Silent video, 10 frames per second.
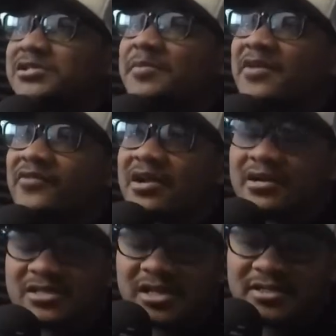I've gone
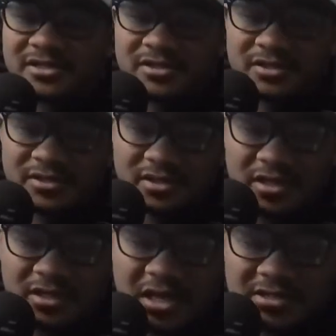outside since
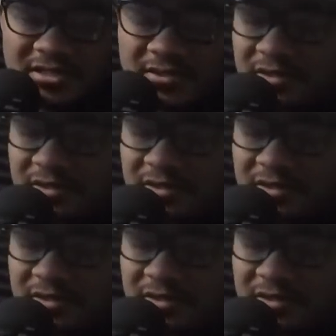lockdown and all that